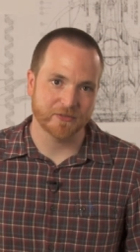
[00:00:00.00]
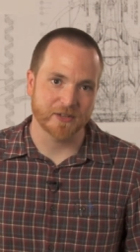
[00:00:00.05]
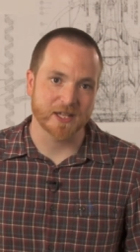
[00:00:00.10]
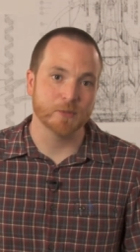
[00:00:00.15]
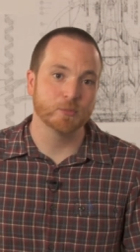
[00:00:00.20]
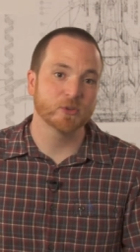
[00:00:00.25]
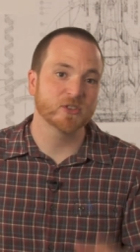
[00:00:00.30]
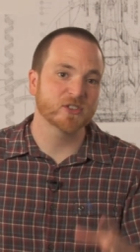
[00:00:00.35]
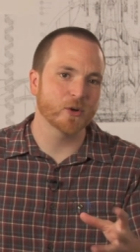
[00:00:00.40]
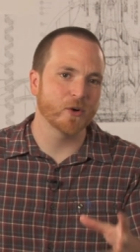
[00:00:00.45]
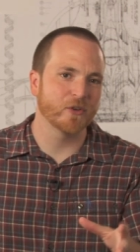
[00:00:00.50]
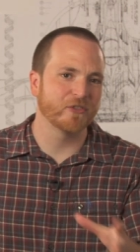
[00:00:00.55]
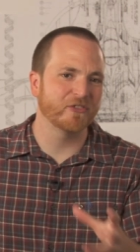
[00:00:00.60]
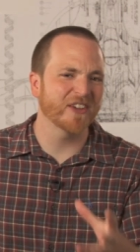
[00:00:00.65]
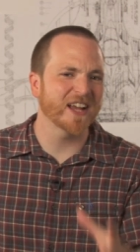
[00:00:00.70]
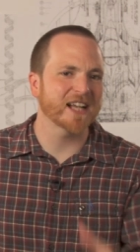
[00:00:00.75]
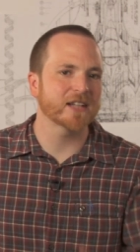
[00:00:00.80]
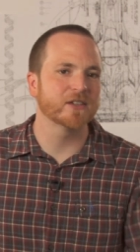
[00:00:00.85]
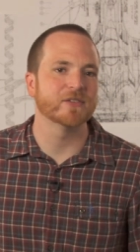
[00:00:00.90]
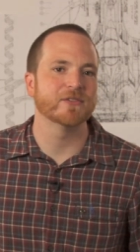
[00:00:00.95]
He was so
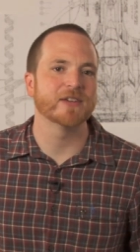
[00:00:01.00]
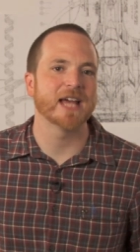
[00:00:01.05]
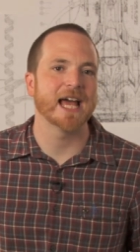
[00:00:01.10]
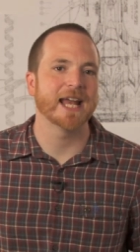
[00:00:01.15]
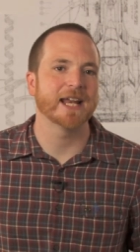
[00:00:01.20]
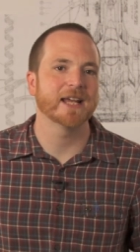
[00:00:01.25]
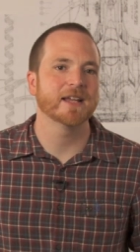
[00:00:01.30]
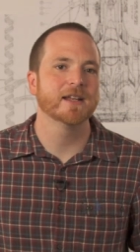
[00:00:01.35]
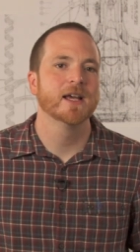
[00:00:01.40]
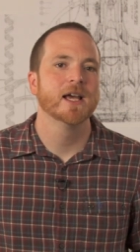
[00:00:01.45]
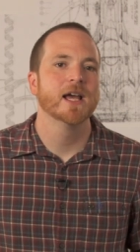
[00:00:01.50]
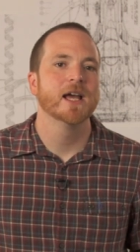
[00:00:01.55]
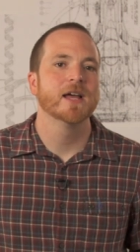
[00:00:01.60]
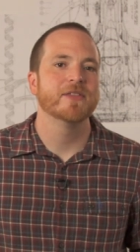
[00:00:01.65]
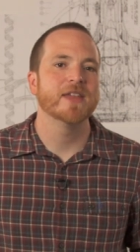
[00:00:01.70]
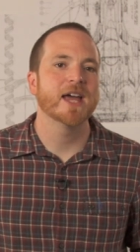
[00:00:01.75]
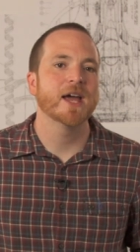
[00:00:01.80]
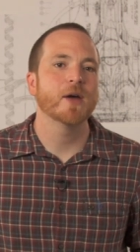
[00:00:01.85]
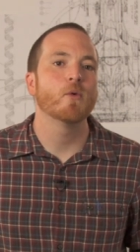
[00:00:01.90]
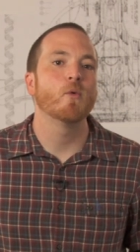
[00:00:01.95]
effective at it
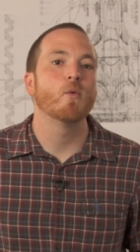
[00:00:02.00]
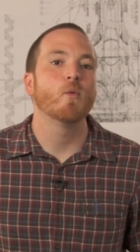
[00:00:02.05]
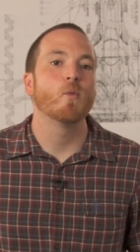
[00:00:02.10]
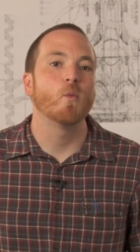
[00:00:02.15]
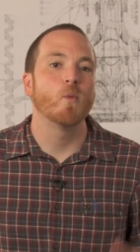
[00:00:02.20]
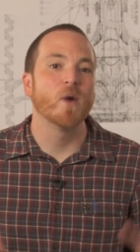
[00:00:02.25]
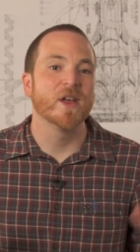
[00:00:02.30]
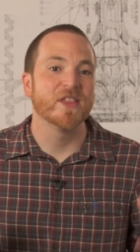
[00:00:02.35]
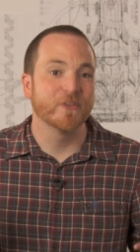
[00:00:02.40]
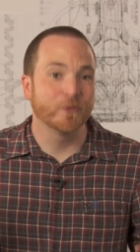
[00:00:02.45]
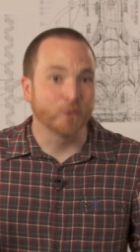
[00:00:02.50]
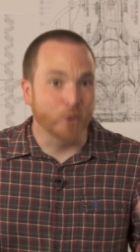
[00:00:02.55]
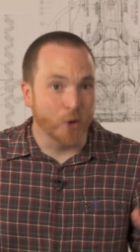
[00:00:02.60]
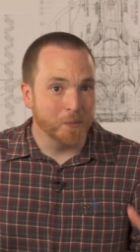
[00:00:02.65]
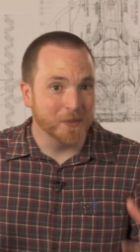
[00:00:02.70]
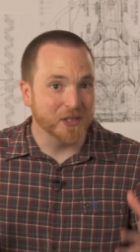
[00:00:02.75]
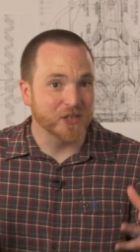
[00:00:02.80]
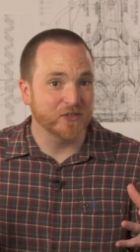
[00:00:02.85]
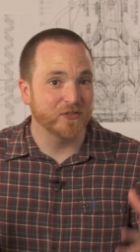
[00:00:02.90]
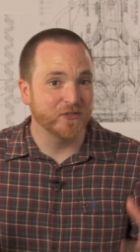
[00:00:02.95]
that when the
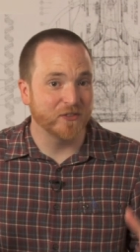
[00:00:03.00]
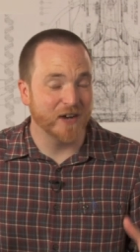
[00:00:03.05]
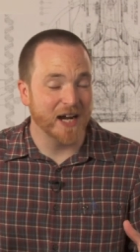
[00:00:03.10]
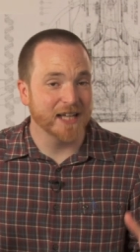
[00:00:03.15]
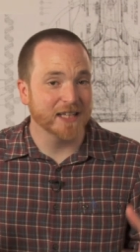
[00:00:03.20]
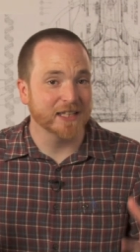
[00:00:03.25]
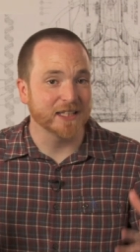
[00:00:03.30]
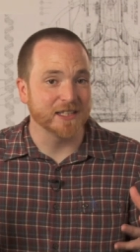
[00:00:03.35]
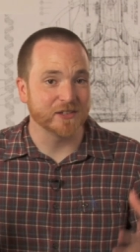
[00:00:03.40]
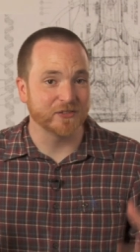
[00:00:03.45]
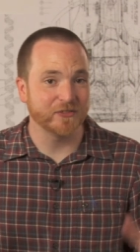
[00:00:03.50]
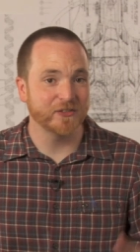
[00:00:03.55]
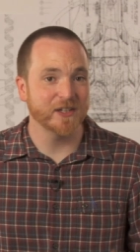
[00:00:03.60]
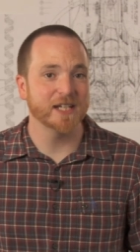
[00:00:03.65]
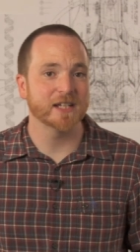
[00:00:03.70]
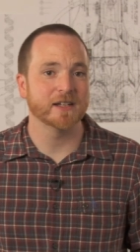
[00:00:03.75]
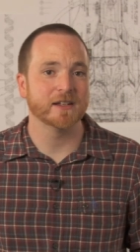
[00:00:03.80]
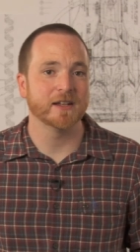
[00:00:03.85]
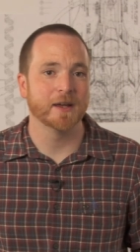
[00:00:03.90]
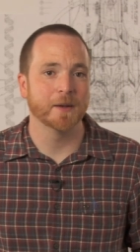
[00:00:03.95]
Romans finally
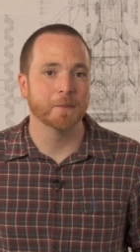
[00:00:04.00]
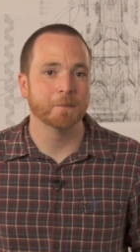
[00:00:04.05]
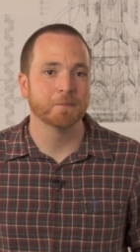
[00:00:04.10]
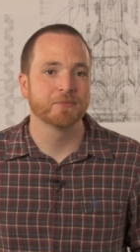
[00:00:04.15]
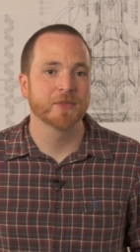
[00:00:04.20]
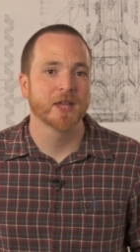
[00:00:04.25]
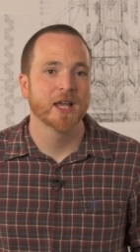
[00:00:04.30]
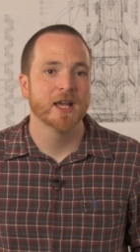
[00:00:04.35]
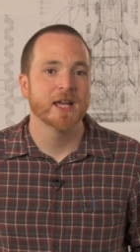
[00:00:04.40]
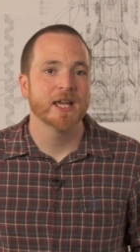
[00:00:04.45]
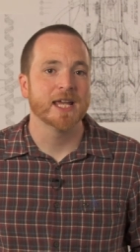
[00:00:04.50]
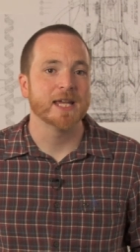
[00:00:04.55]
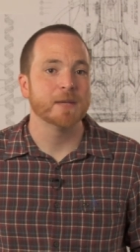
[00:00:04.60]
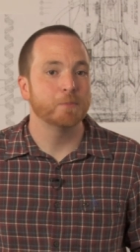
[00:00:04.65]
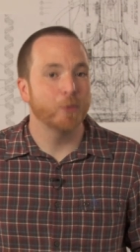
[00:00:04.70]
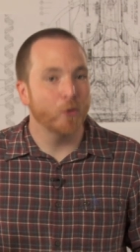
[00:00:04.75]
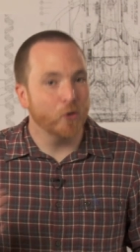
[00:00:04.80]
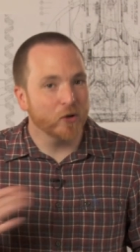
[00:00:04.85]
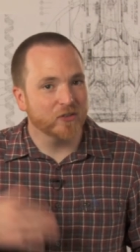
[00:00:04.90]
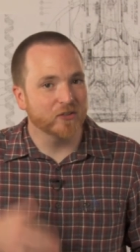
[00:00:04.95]
defeated him, he
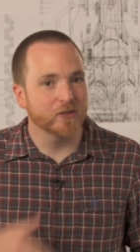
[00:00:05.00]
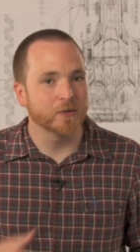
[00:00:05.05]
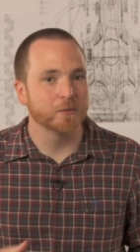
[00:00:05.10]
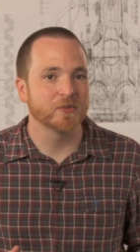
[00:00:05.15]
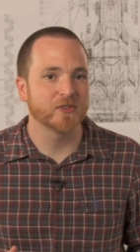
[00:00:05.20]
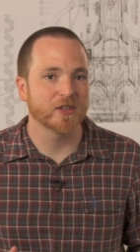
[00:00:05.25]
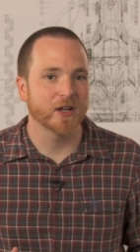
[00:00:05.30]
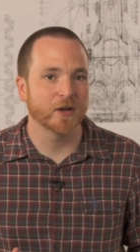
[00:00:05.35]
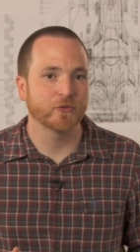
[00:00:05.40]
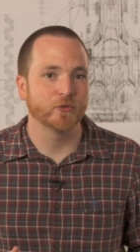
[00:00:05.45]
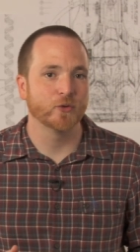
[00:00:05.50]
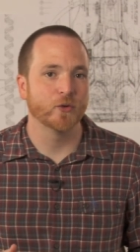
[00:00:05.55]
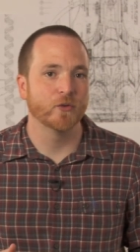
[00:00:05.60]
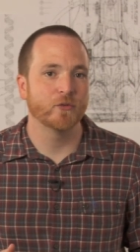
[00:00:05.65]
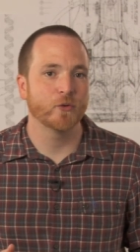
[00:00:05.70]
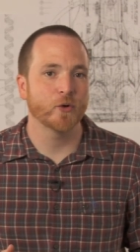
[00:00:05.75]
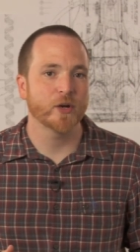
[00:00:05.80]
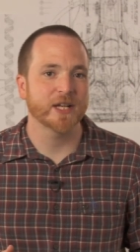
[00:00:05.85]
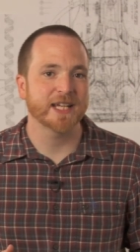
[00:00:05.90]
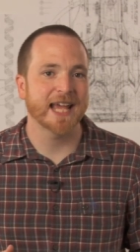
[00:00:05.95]
poisoned himself to
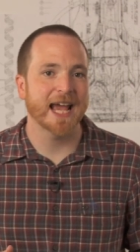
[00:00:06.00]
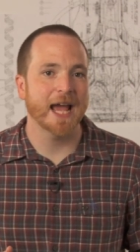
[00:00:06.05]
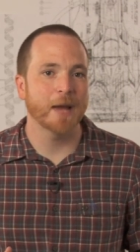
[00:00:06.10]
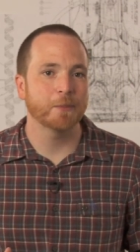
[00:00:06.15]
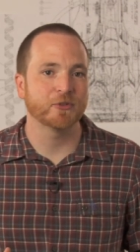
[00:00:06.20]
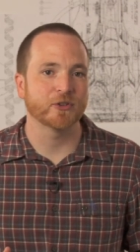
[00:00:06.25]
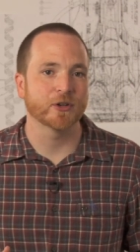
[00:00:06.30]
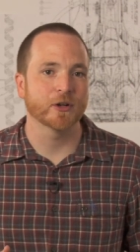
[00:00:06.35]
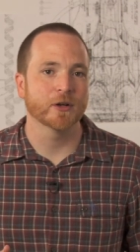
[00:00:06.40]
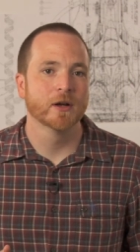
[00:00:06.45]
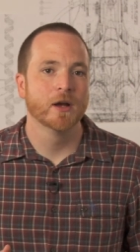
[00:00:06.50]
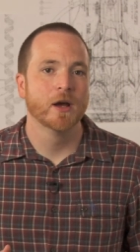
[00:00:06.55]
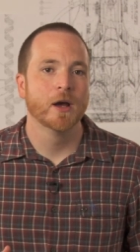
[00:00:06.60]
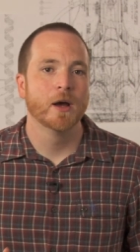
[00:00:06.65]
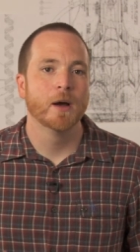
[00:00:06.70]
avoid capture,